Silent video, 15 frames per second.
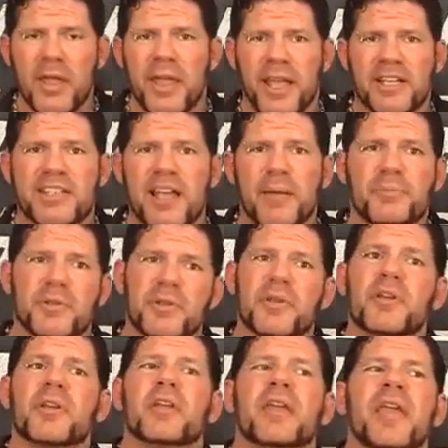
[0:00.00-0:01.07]
Except,
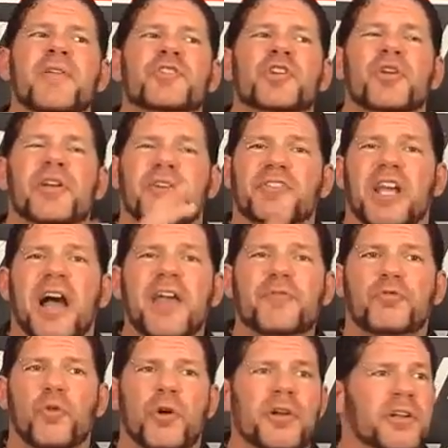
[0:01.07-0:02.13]
if you don't have time
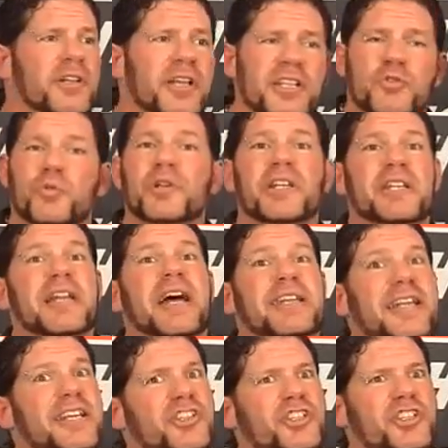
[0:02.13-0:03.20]
for it, it's really
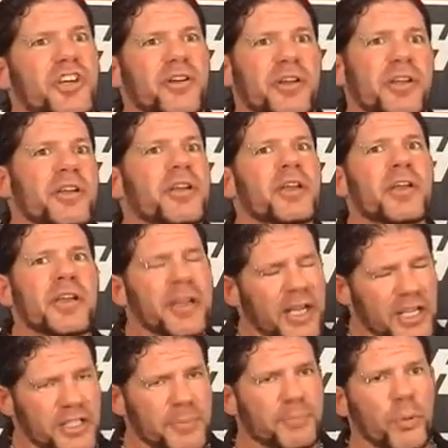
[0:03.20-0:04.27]
not necessary.
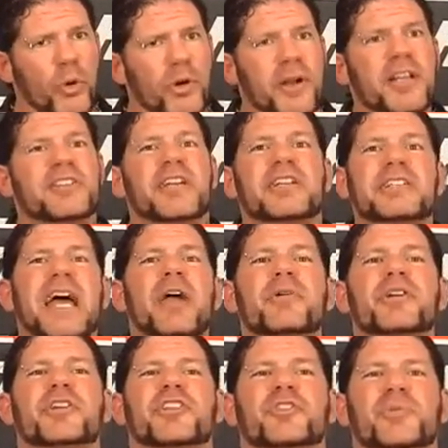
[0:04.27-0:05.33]
It's important. It's like
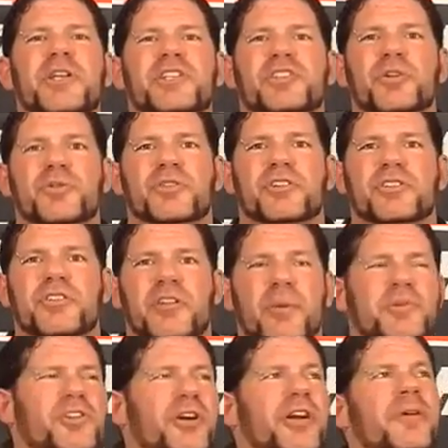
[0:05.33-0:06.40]
Larry and the Three Stooges.
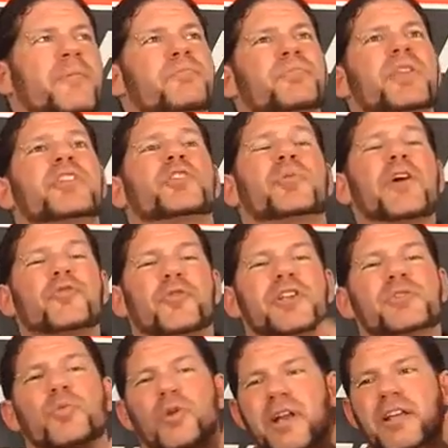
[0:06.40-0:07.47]
I'm sorry. The
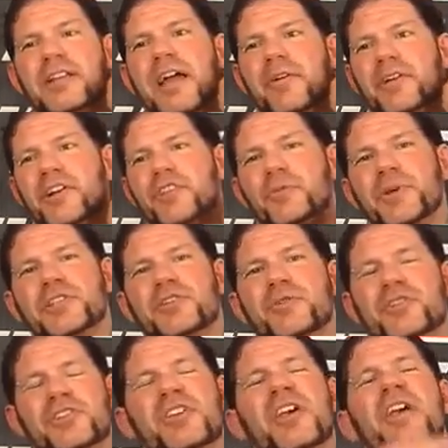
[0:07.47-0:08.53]
referee's more like Larry and the Three
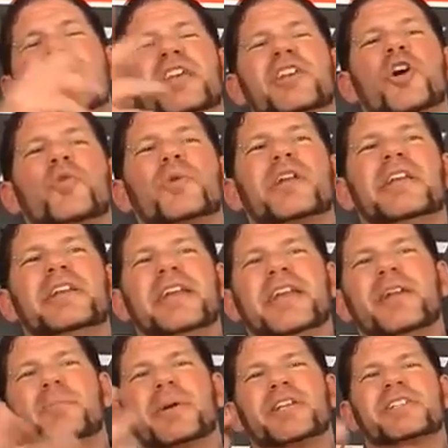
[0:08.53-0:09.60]
Stooges. You don't really
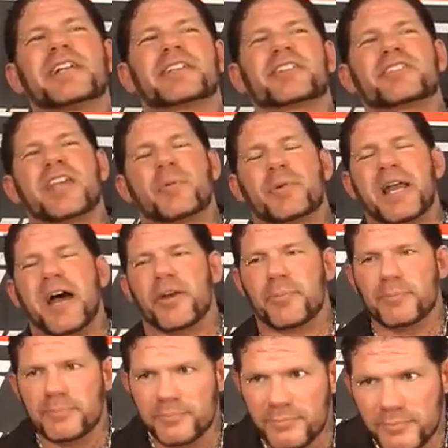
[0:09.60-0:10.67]
need him, but it's not the same without
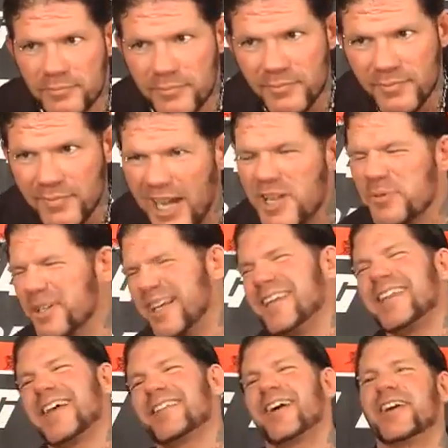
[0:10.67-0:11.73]
him. I just want to
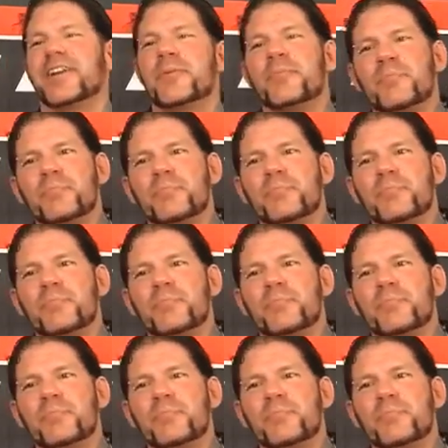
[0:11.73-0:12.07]
get that line.